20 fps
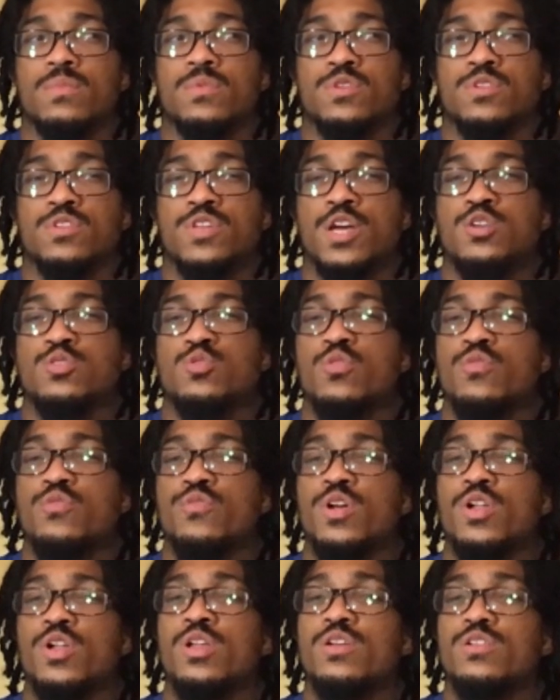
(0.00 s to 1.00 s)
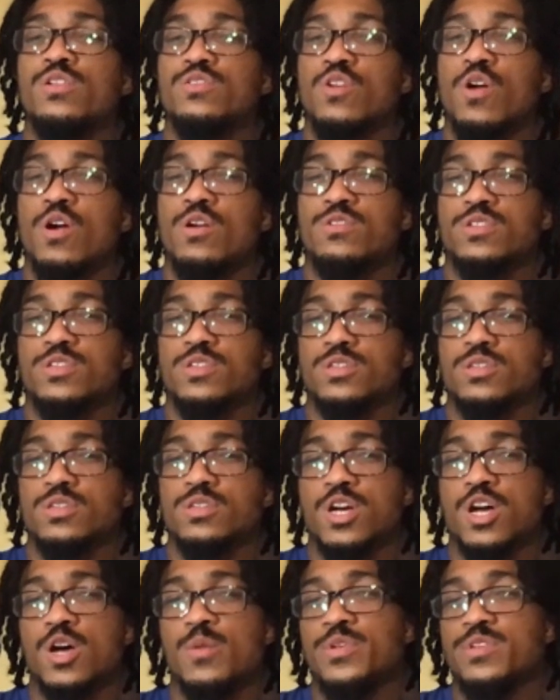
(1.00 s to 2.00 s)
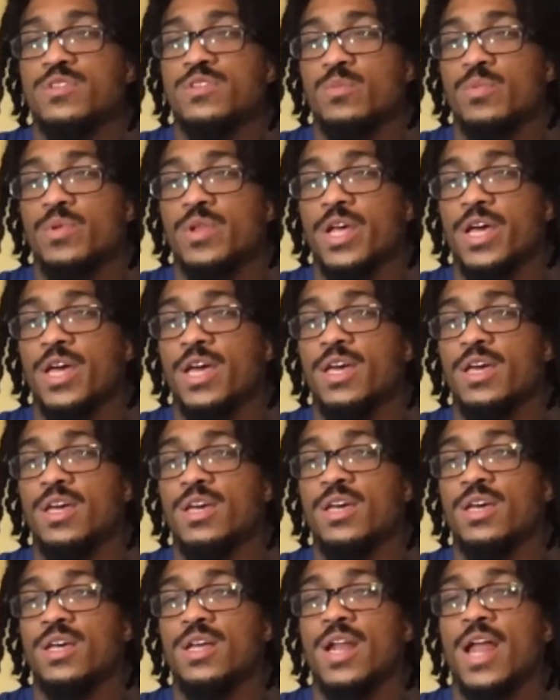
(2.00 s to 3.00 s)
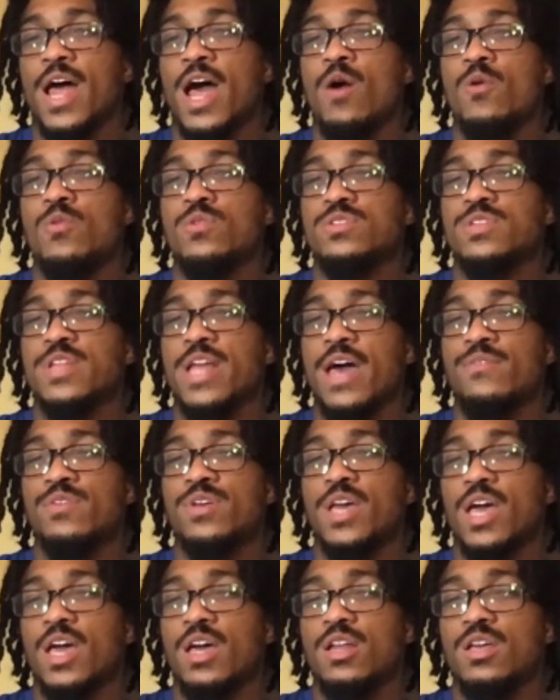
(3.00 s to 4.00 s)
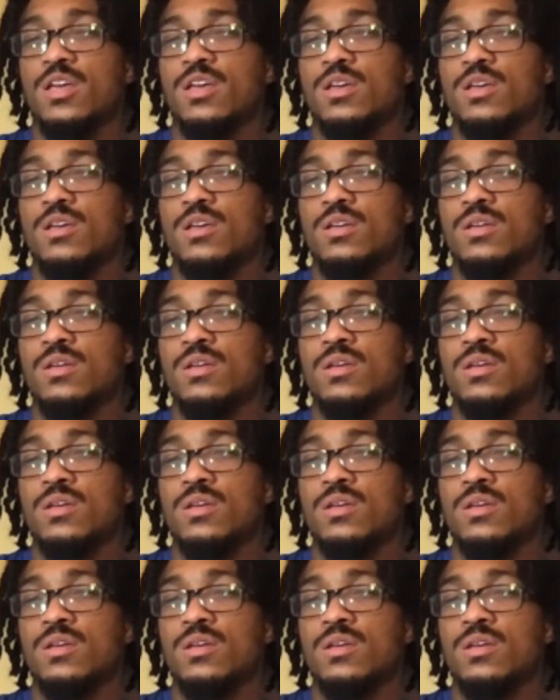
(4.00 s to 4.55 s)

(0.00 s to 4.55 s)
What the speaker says: sexual feelings start to come into play, and how was navigating